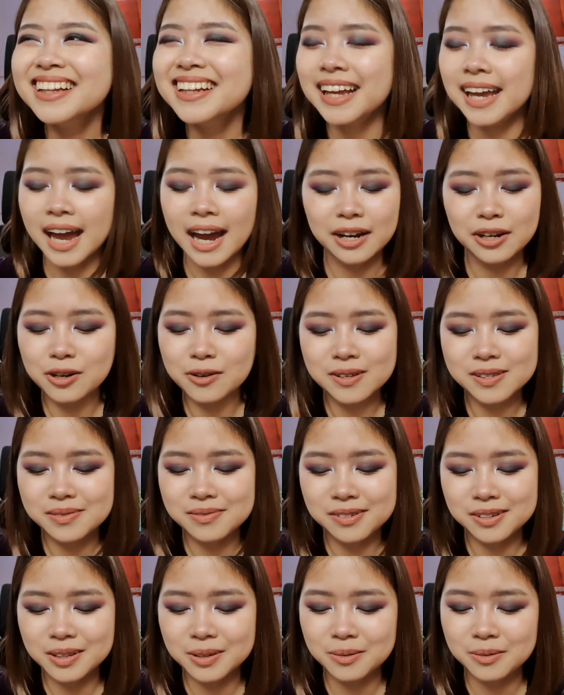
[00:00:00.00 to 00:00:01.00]
I know it's
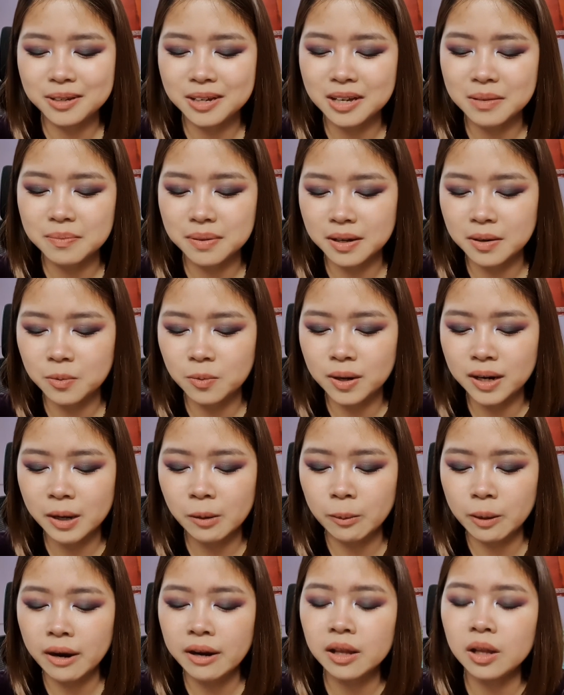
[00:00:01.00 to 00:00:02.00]
really weird, but when I
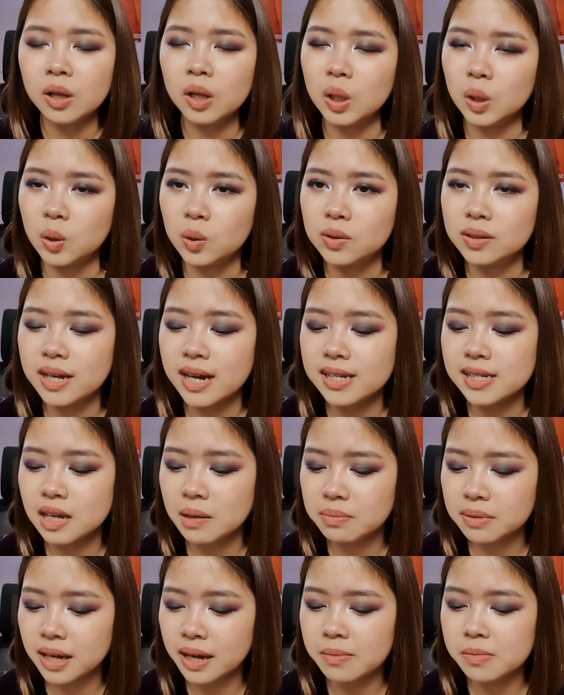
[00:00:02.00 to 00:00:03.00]
wear it alone, there are
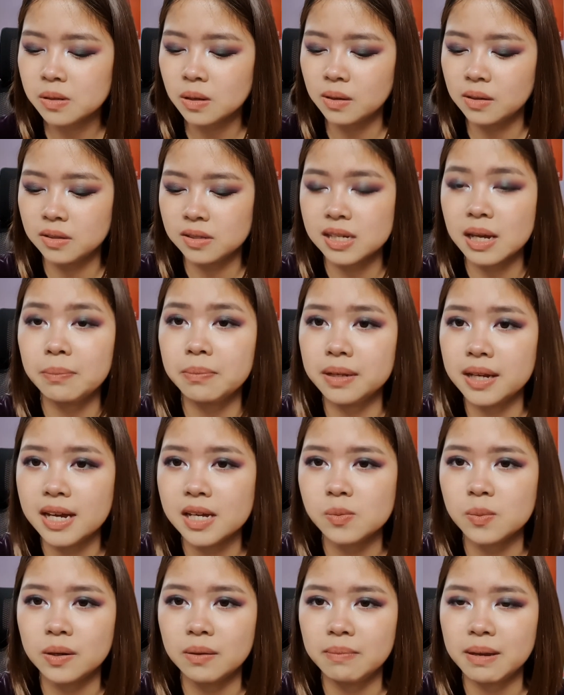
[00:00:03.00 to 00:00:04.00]
sometimes on some days
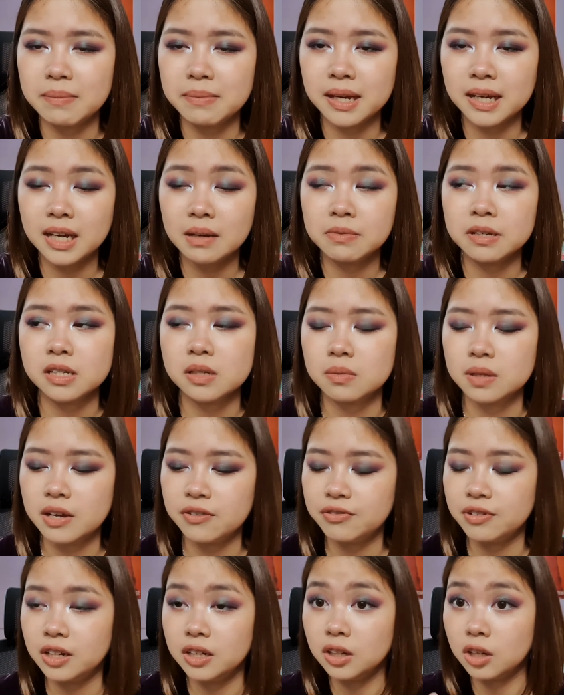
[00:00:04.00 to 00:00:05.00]
when my makeup is
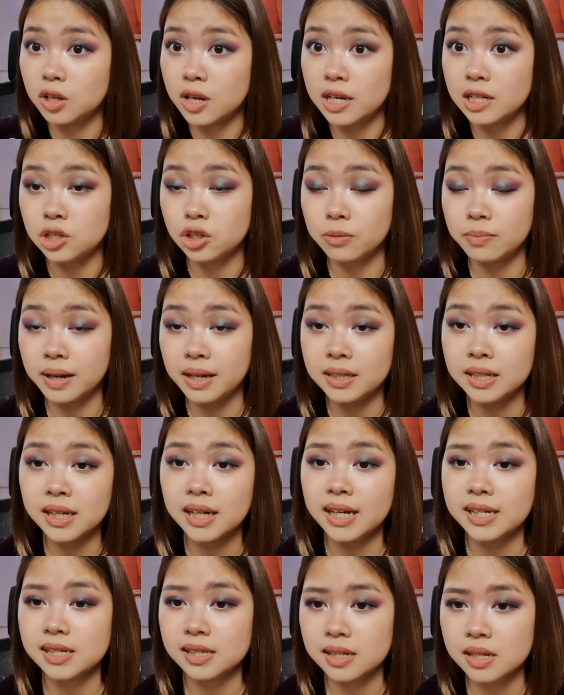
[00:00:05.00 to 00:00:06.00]
definitely not as dramatic
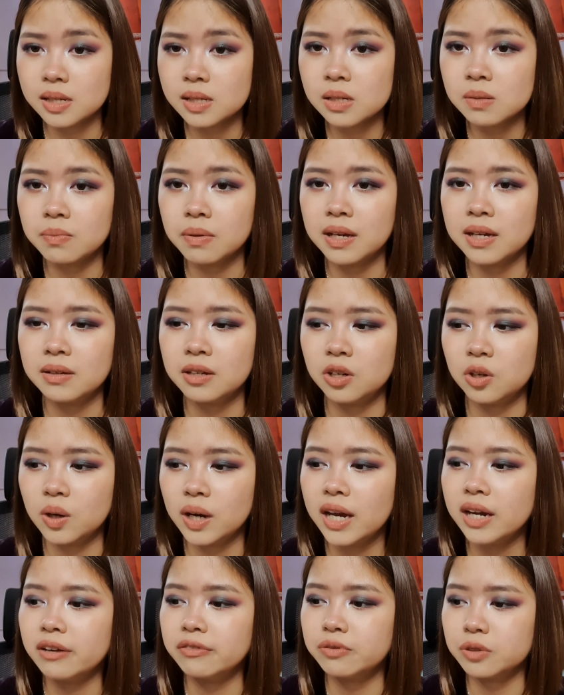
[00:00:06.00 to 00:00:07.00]
as this, but you know,
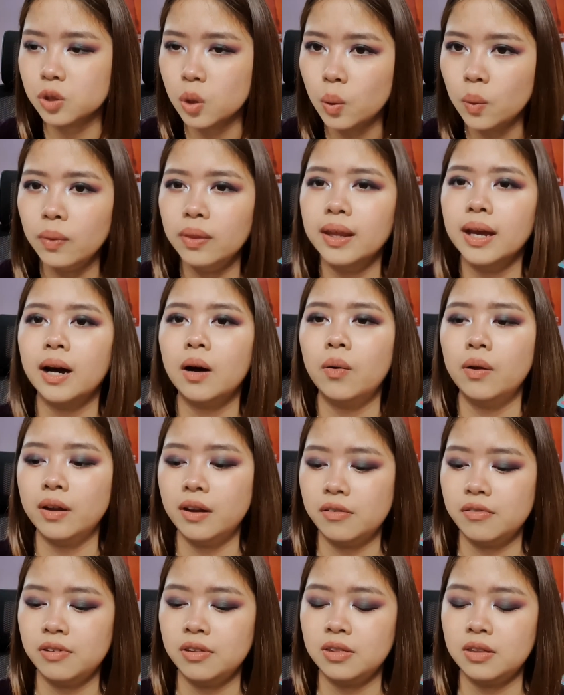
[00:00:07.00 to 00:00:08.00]
kind of toned down and
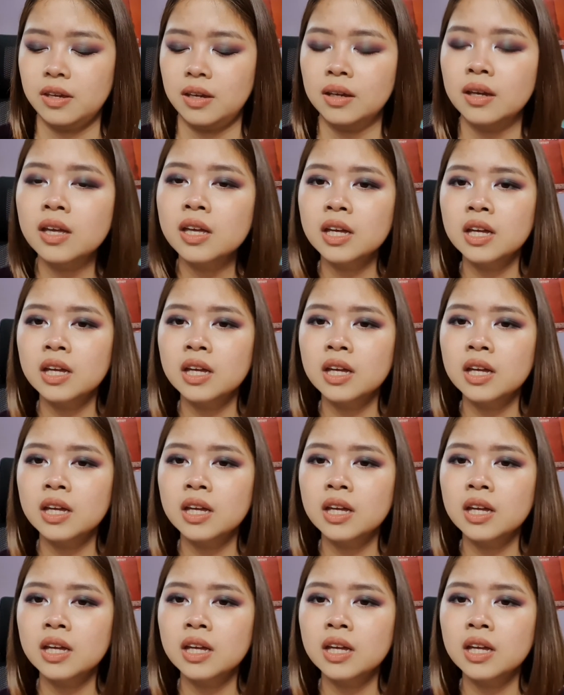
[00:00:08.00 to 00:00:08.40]
everything.